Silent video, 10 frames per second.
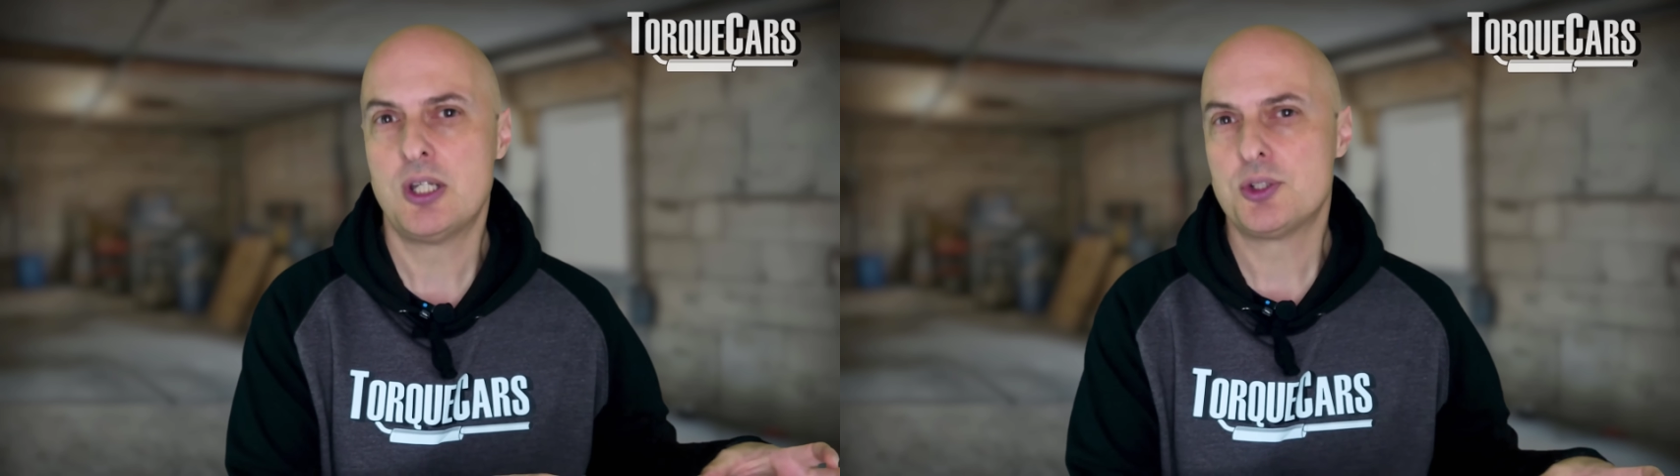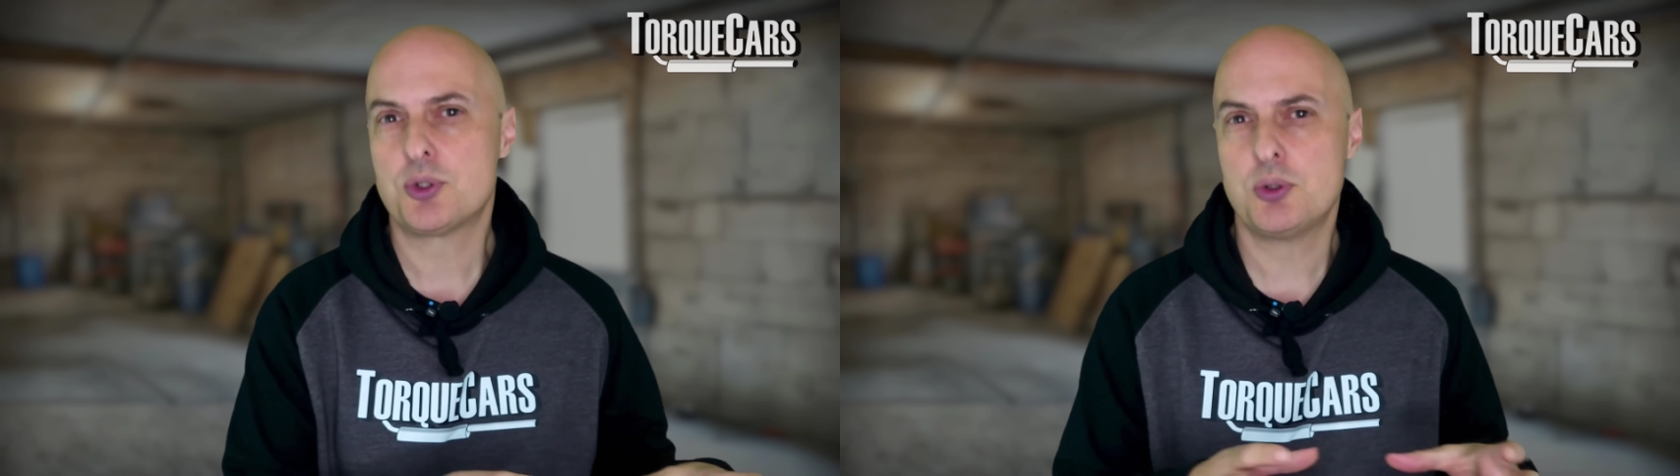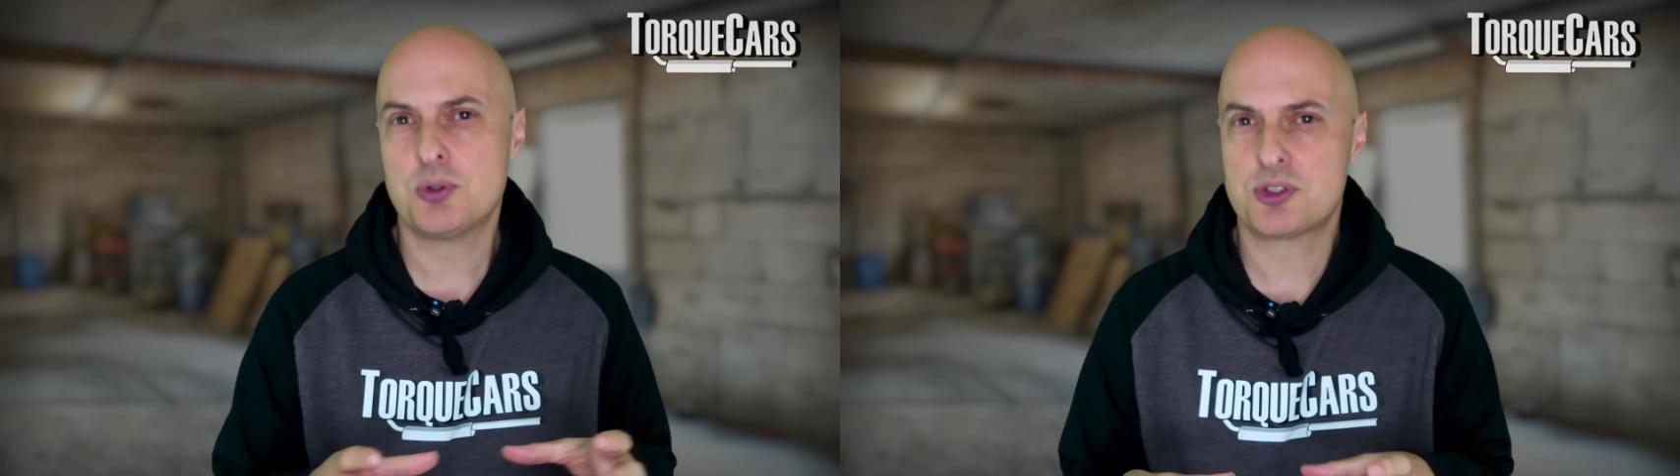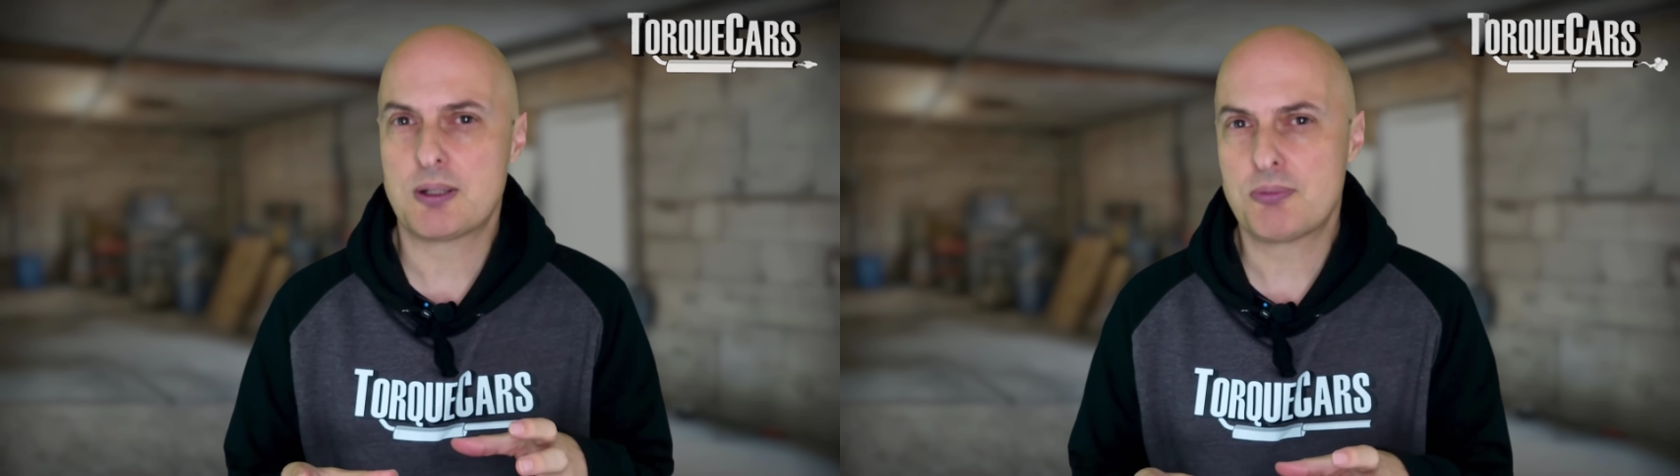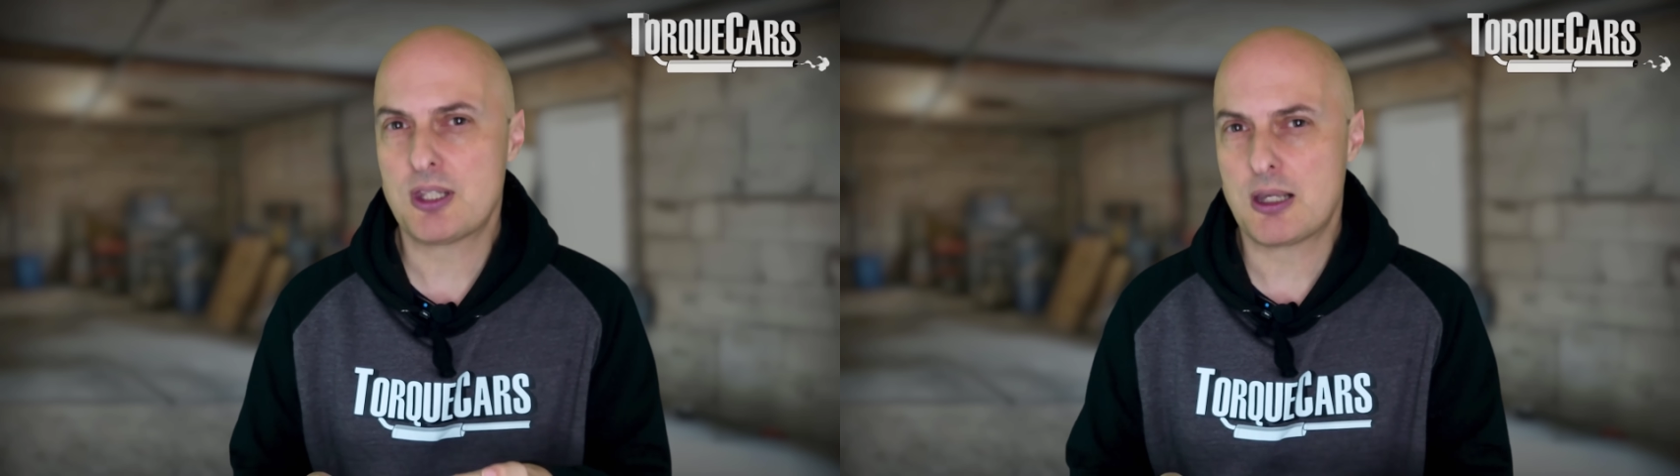to
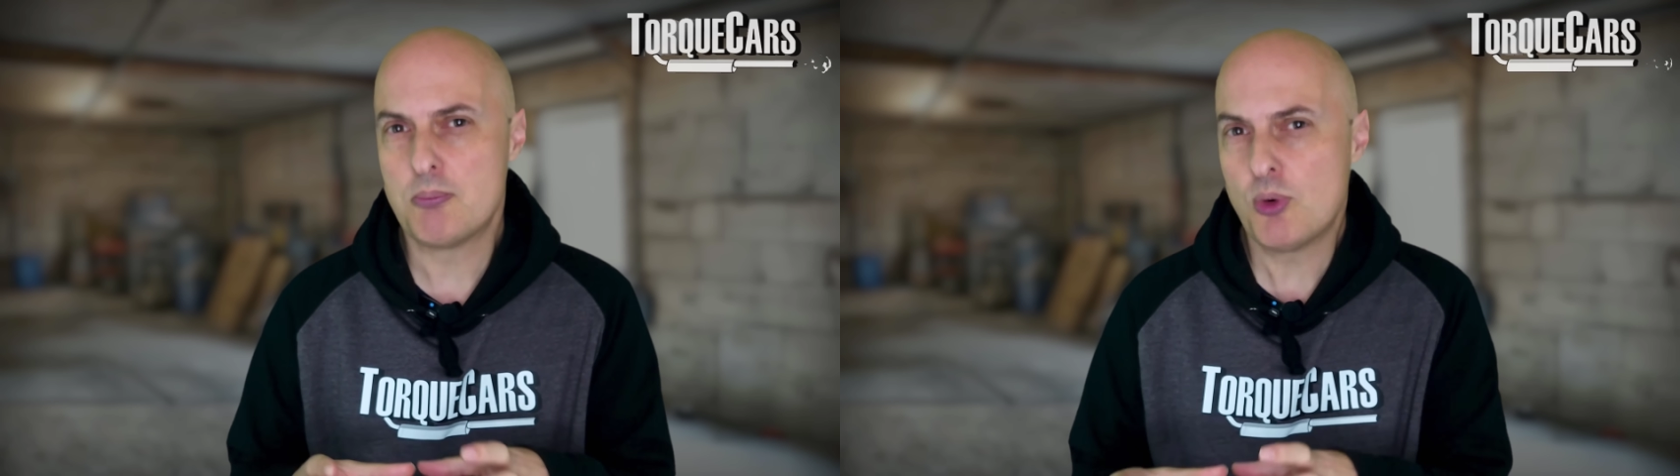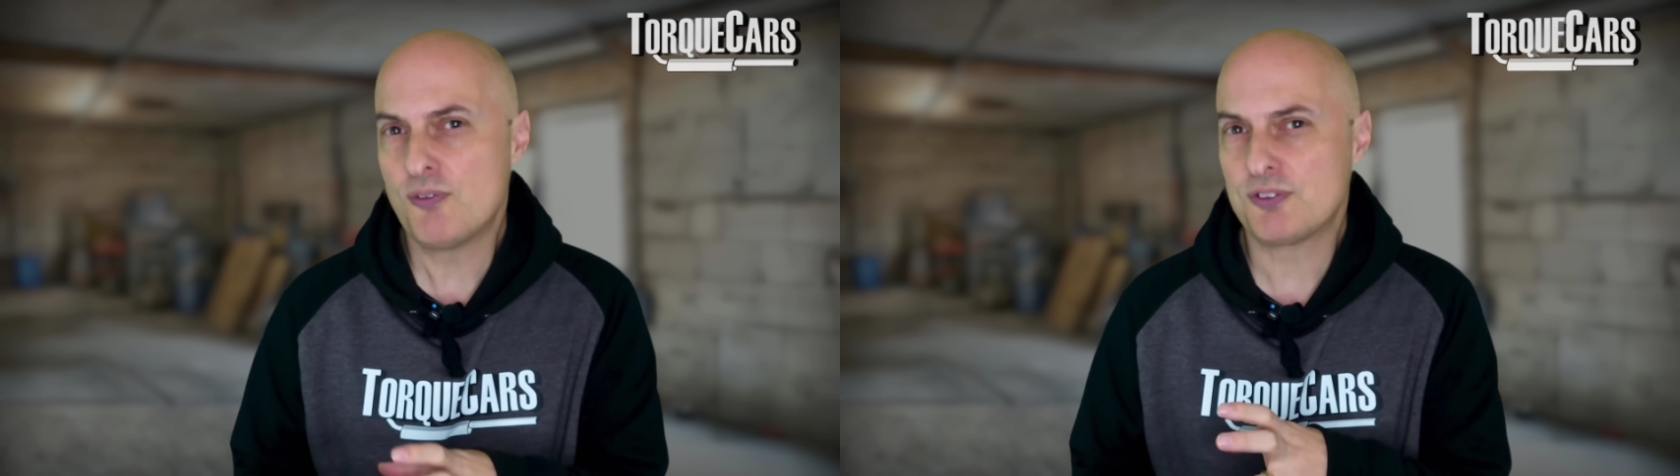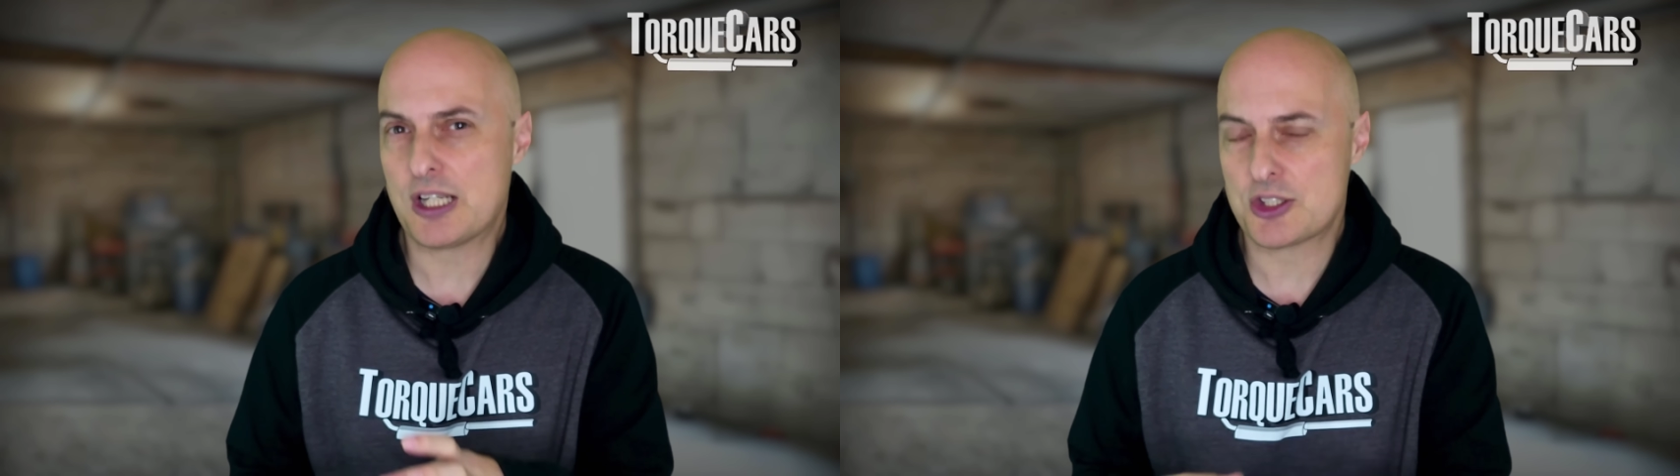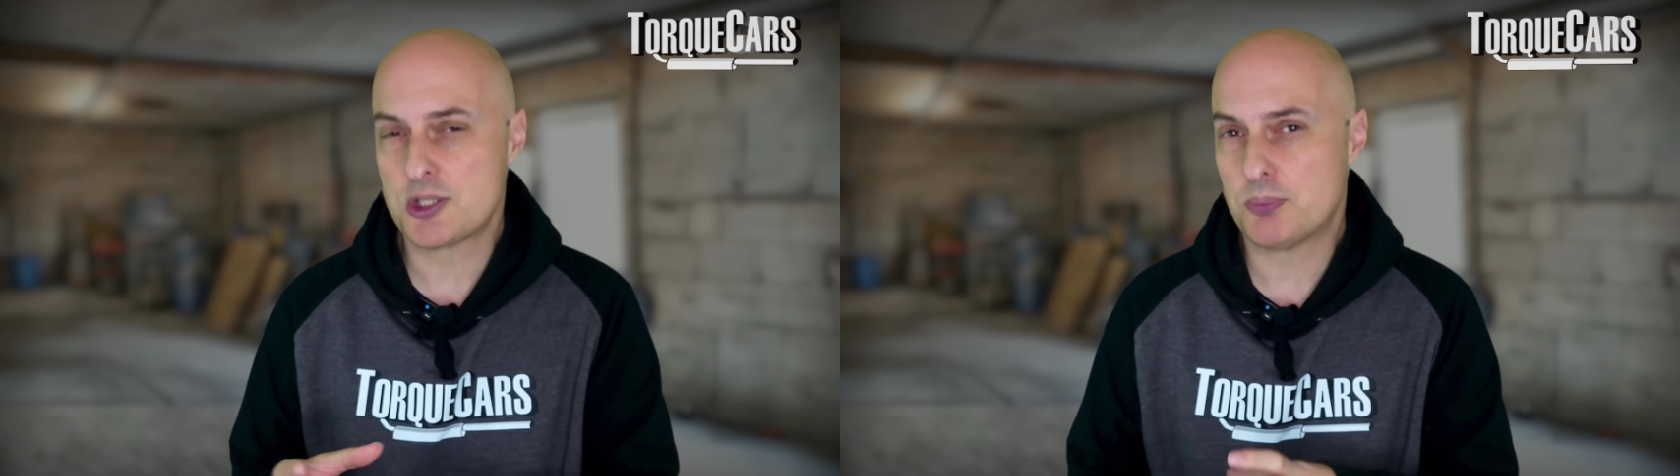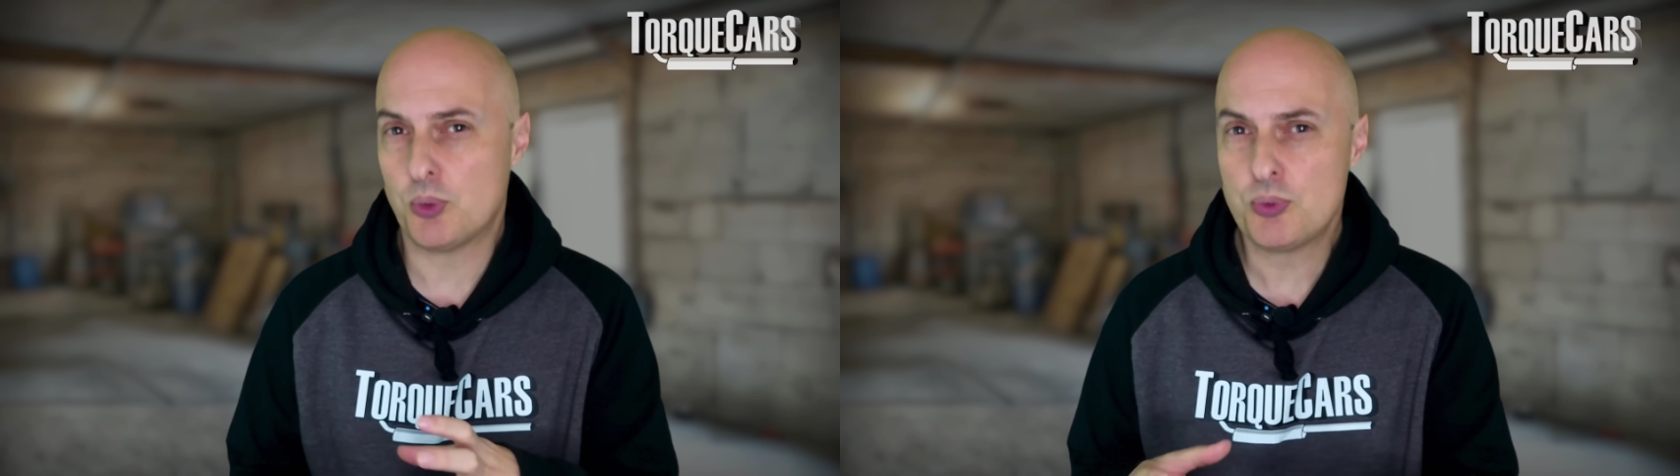something more
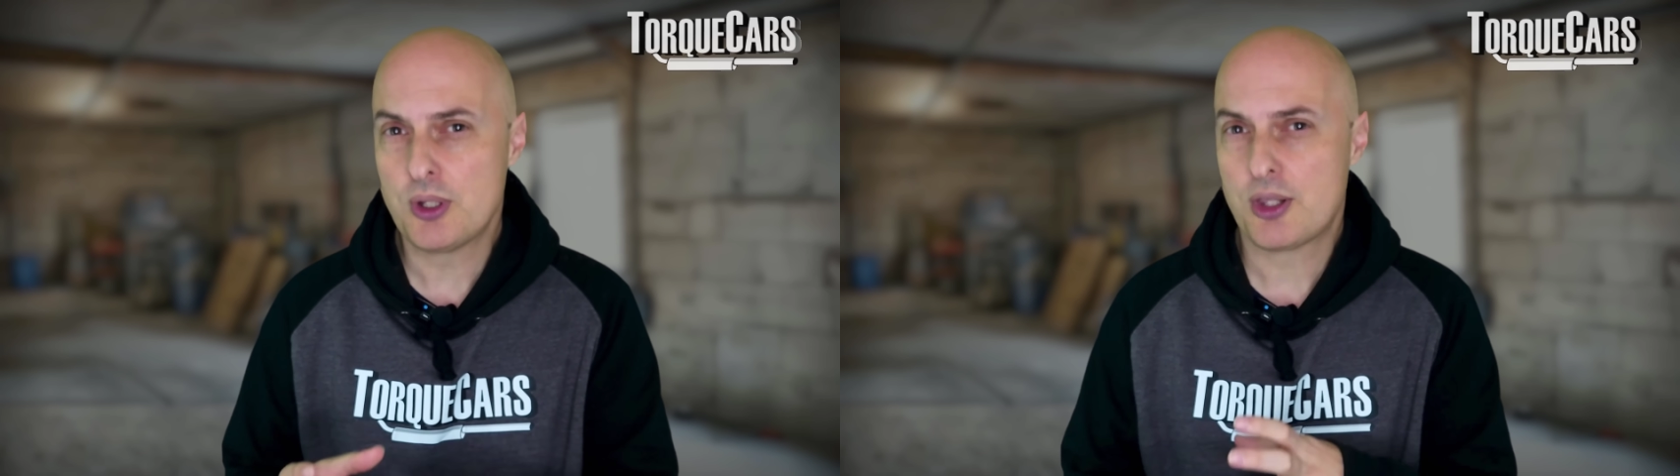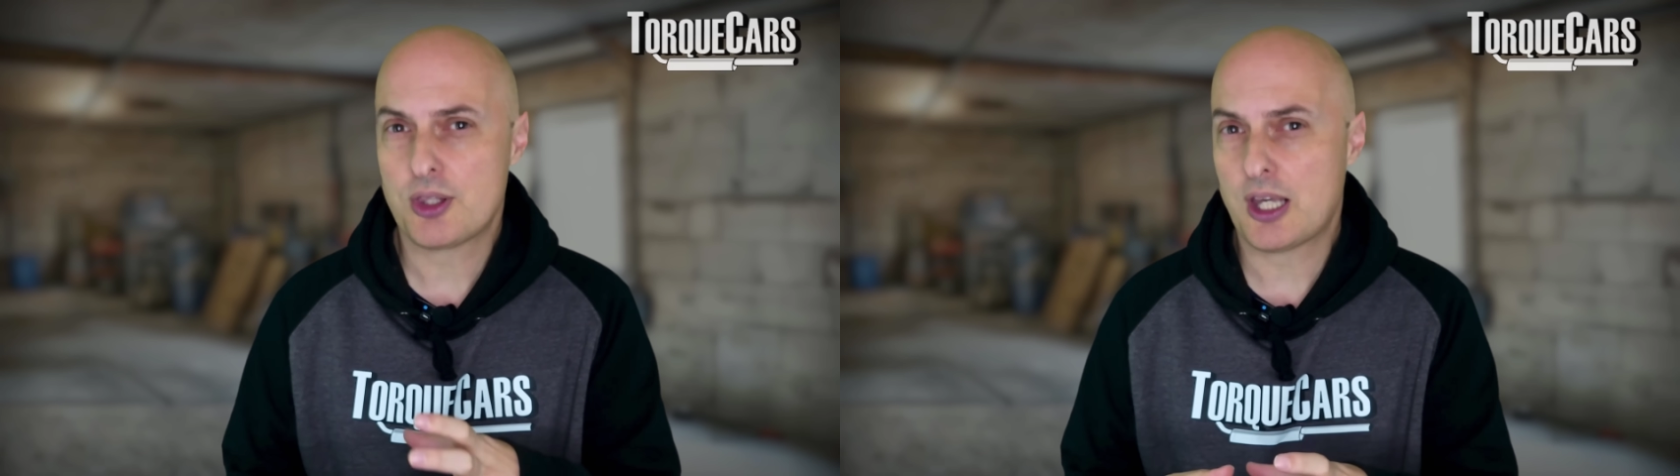flexible that